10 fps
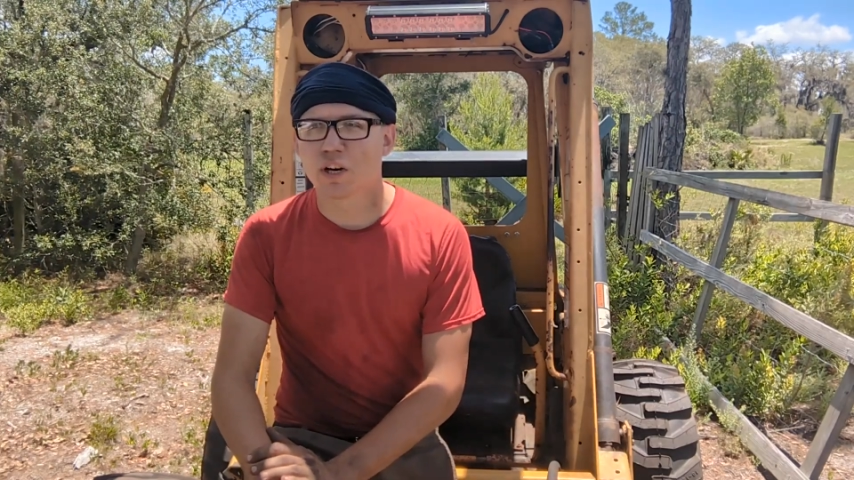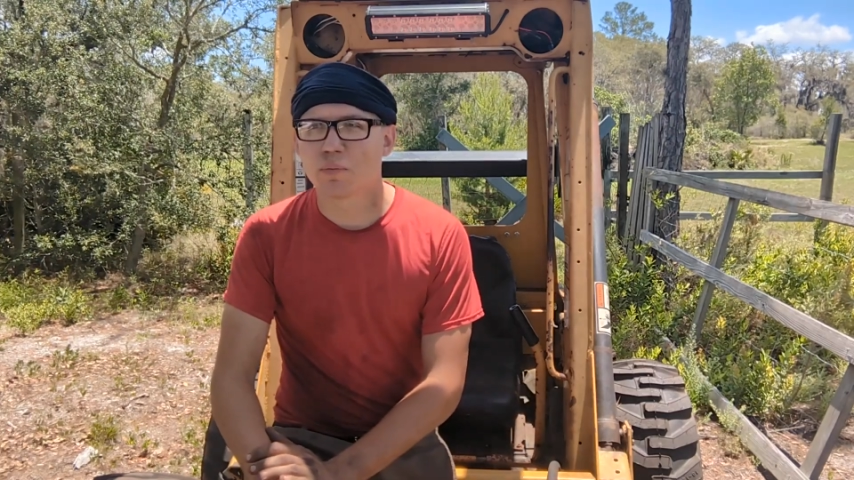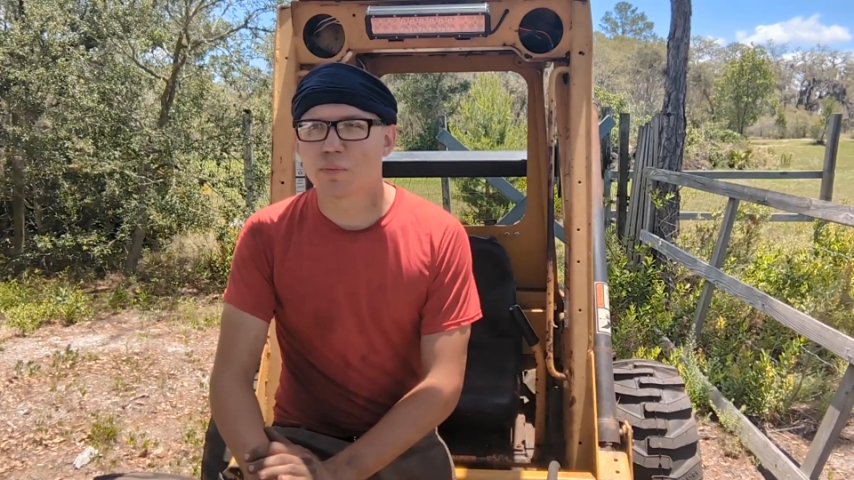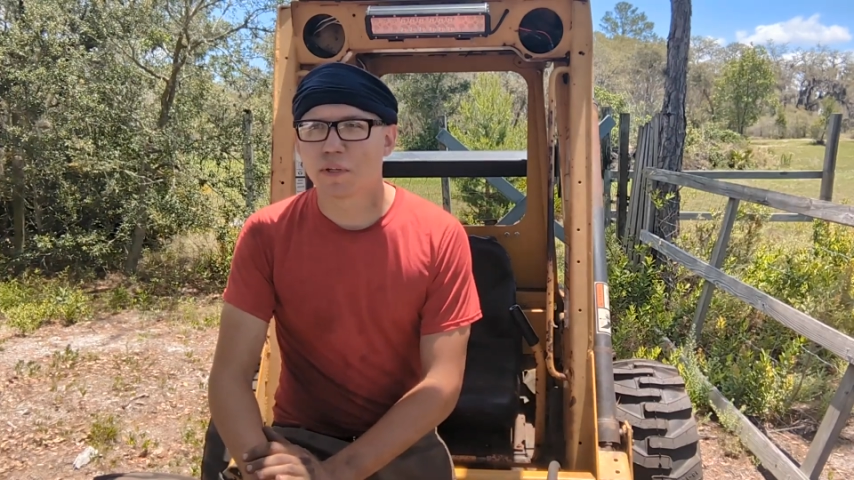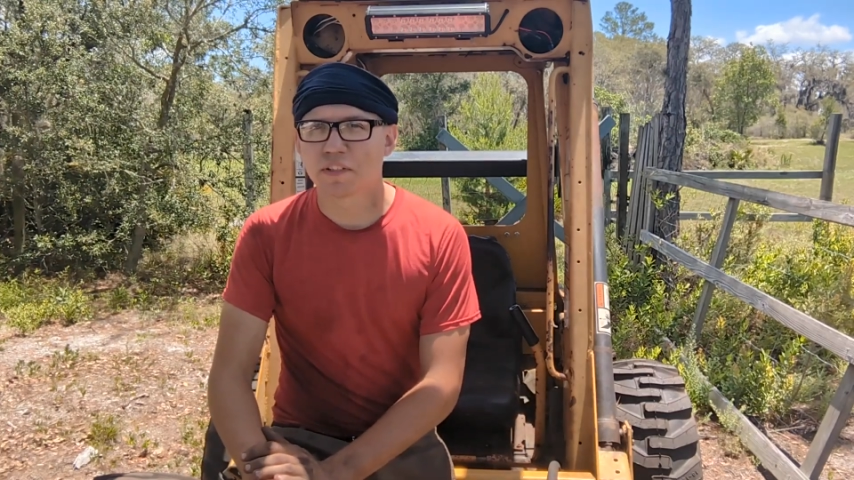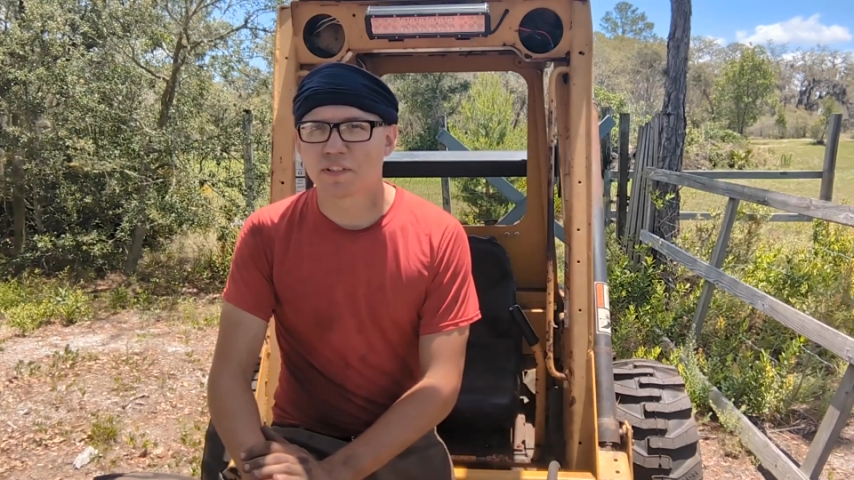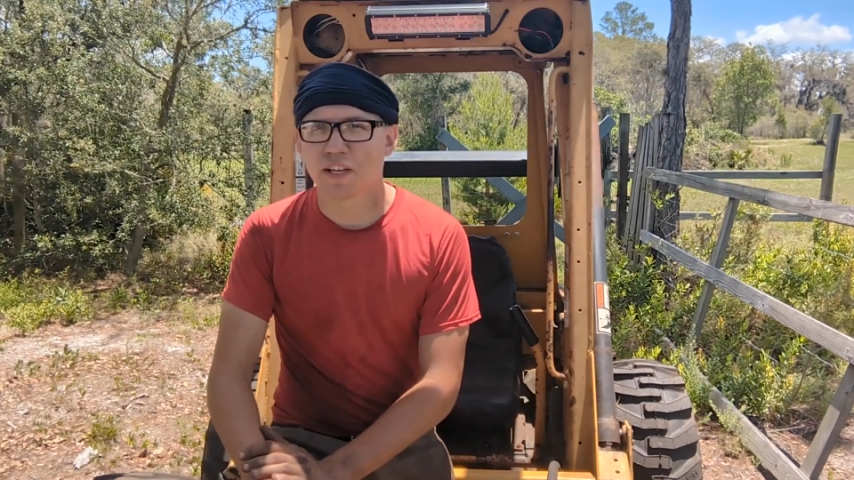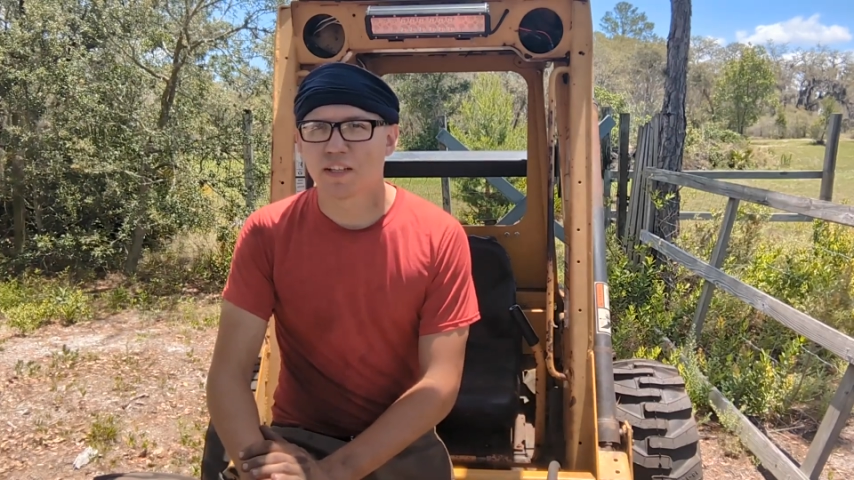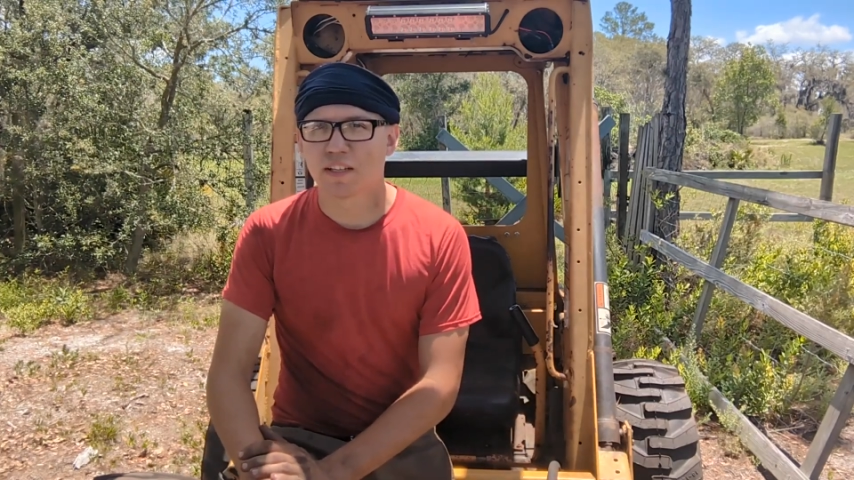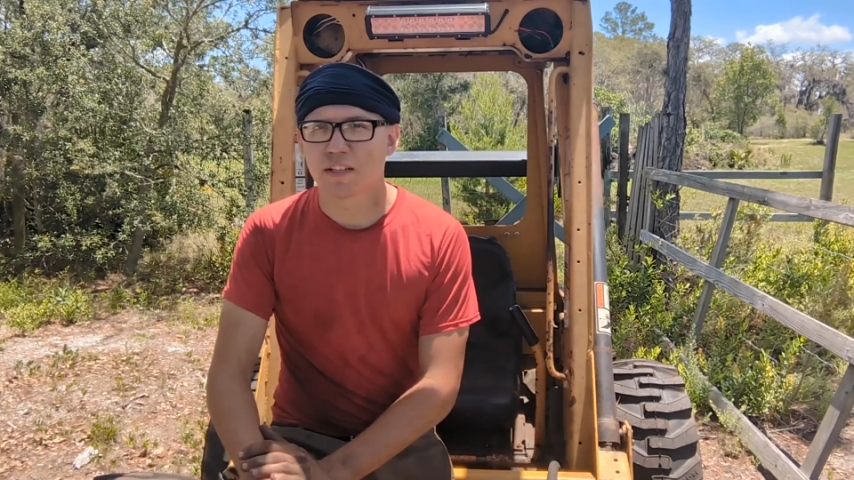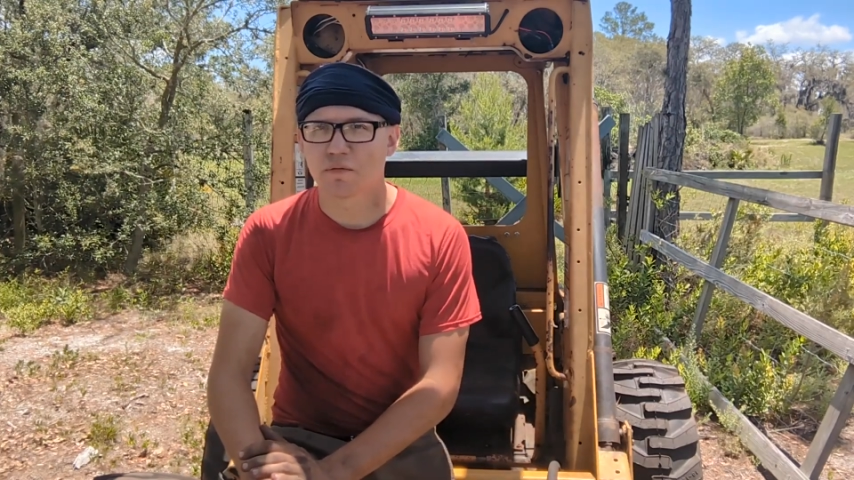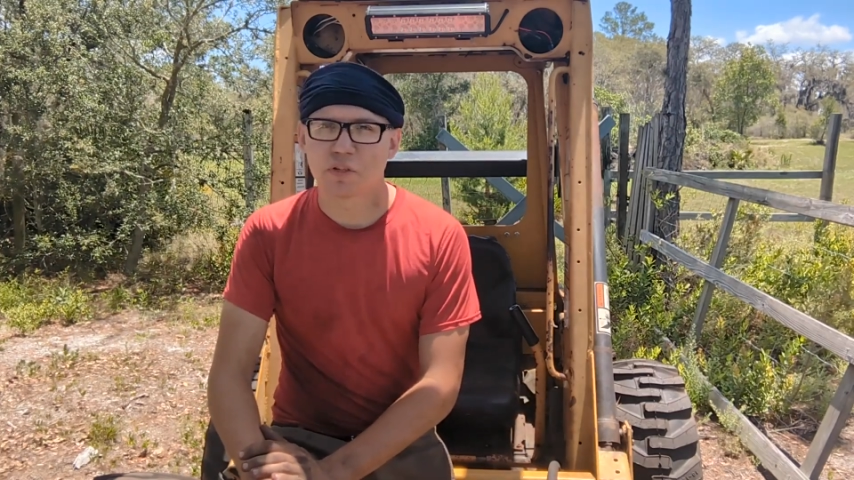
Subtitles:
couple places that like